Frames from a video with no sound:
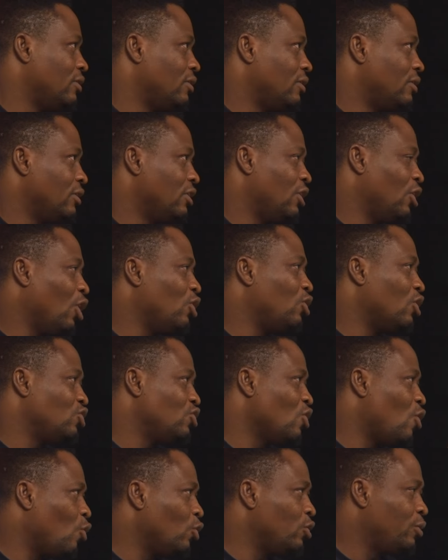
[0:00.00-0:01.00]
The Lord does not
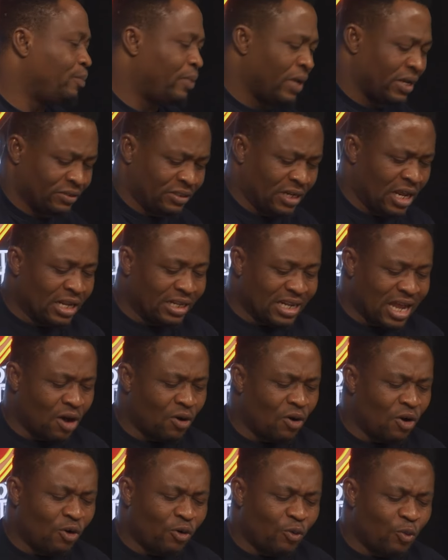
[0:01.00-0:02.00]
hold the parents. Now,
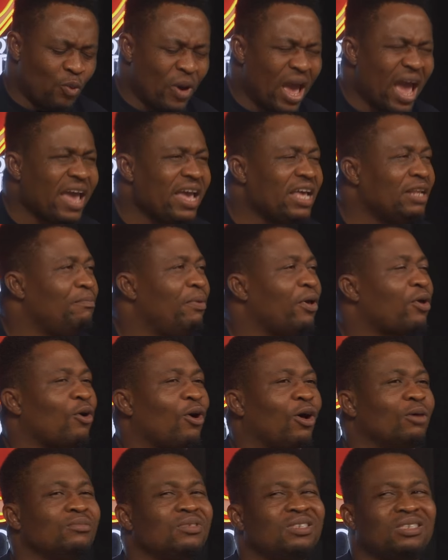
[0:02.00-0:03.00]
where it
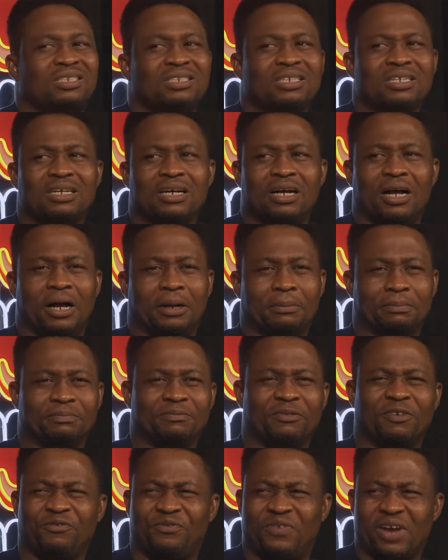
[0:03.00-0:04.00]
becomes
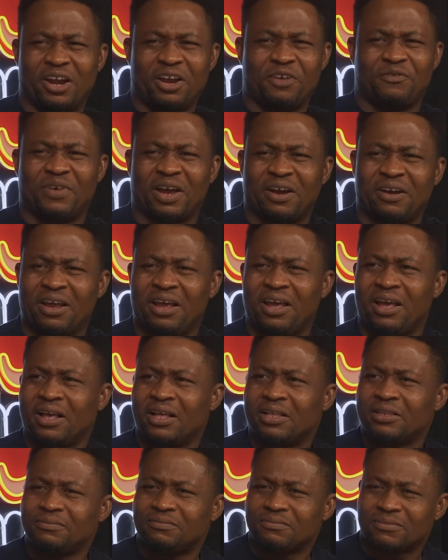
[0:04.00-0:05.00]
very, very
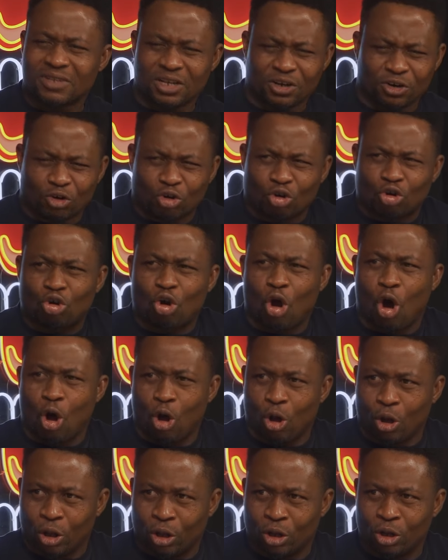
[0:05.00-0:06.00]
wrong
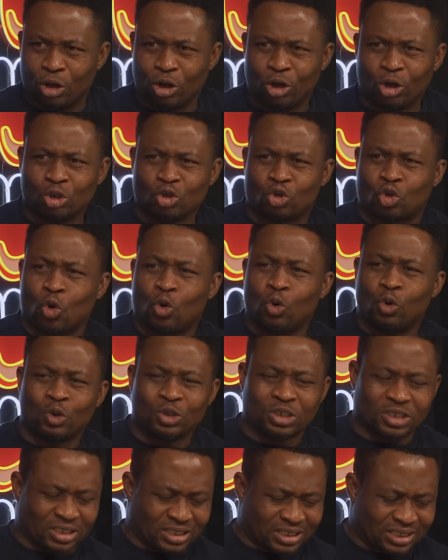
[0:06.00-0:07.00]
to
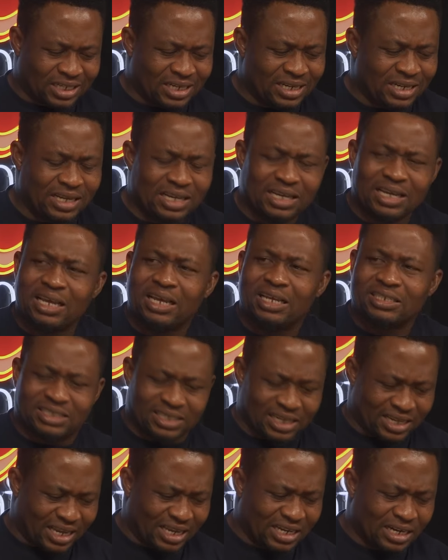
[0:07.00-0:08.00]
seek
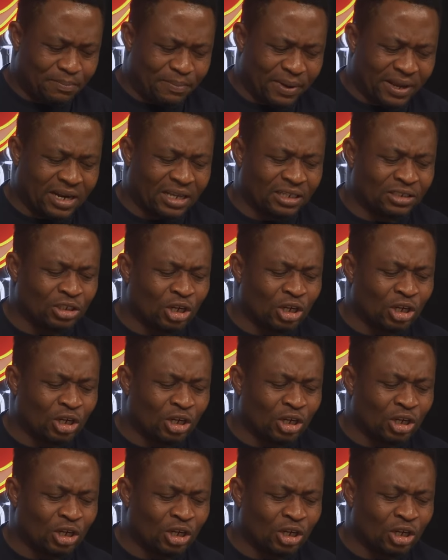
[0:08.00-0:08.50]
independence,